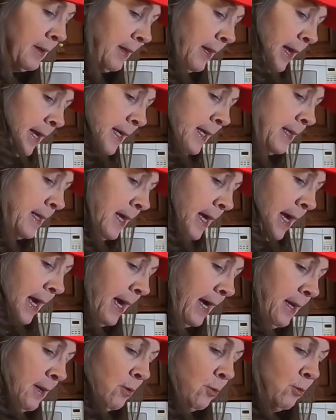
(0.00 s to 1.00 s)
like
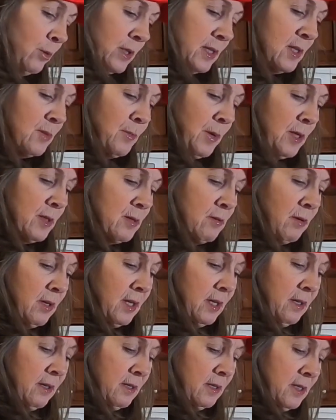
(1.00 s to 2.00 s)
that. Oh, it smells
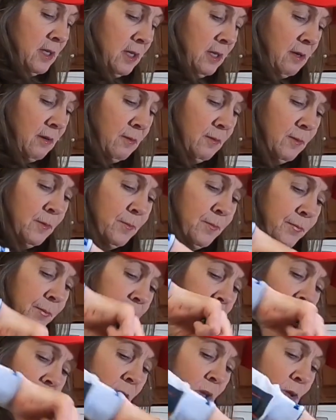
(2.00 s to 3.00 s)
really good too.
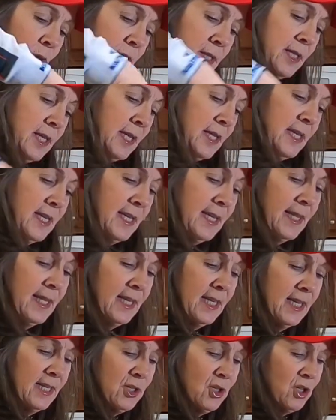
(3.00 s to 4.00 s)
It looks
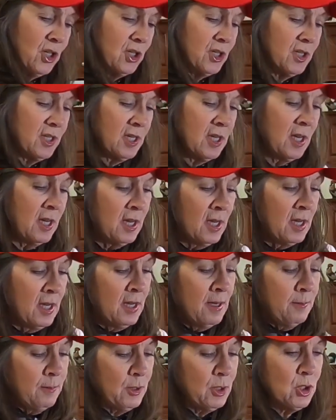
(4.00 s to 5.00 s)
delicious.
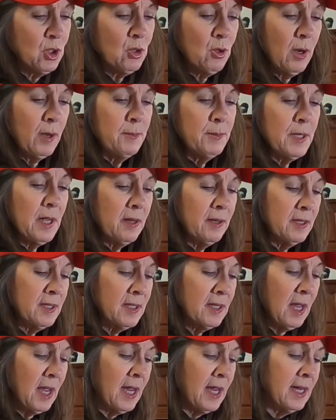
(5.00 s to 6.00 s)
I'm gonna scrape down the
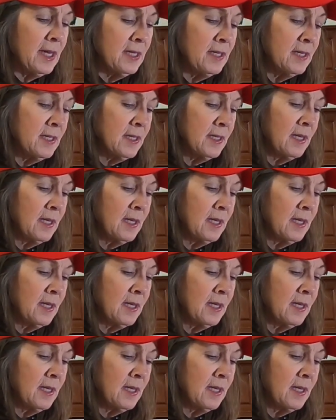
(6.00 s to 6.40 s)
sides,